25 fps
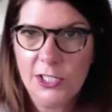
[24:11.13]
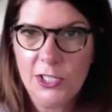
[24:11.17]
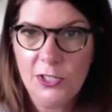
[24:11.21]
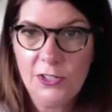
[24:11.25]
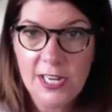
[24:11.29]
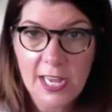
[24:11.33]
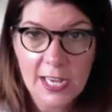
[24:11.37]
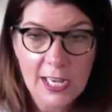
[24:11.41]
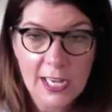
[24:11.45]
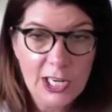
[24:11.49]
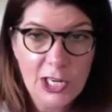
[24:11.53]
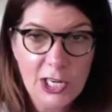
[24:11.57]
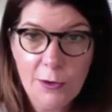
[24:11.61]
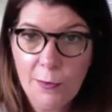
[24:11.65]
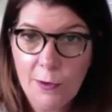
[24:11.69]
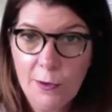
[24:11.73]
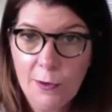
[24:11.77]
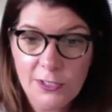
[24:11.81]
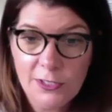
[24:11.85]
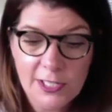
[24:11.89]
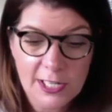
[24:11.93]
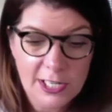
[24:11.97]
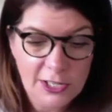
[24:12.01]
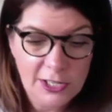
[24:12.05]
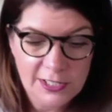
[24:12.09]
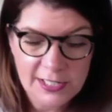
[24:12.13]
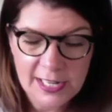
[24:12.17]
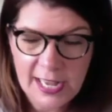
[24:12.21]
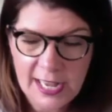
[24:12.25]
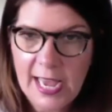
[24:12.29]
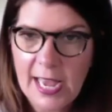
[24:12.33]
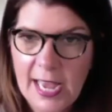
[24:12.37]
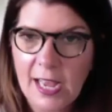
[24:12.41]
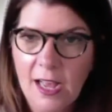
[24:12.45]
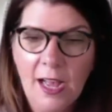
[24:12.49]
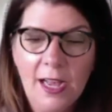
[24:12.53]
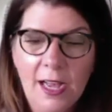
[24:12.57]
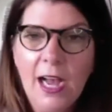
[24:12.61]
You take a new person, you say,
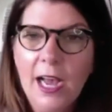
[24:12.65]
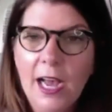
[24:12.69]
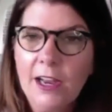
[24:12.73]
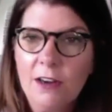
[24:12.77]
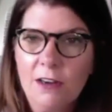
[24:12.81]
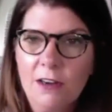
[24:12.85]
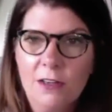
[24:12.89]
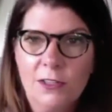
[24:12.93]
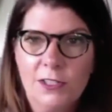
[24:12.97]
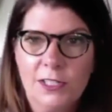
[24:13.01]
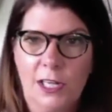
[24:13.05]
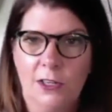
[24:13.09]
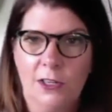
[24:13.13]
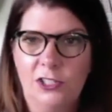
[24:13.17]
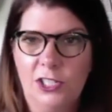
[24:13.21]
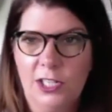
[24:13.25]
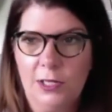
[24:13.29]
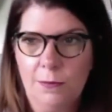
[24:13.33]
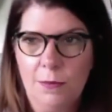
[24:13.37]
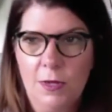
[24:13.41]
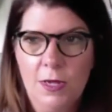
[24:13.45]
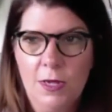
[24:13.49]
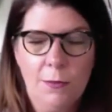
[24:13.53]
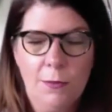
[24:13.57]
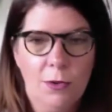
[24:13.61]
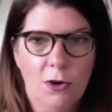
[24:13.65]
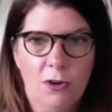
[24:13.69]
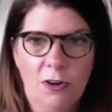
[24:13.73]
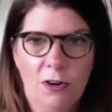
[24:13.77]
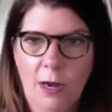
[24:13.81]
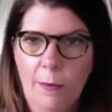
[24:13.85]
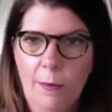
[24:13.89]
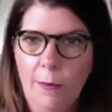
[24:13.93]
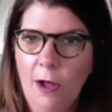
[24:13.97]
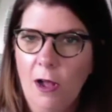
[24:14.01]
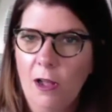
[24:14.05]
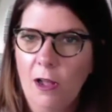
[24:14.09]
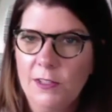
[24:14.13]
hey, I got your host coaching
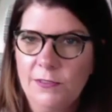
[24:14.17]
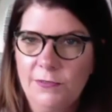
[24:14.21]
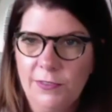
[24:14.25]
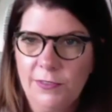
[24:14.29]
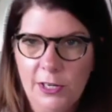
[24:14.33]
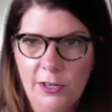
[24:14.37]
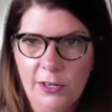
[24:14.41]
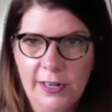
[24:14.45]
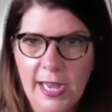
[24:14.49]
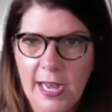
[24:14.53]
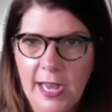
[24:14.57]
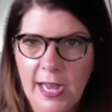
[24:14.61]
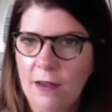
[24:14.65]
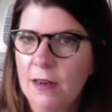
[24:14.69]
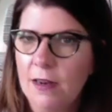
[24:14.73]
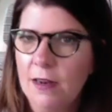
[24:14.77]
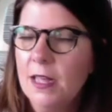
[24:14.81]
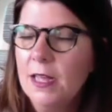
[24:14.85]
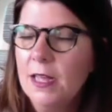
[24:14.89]
program all figured out.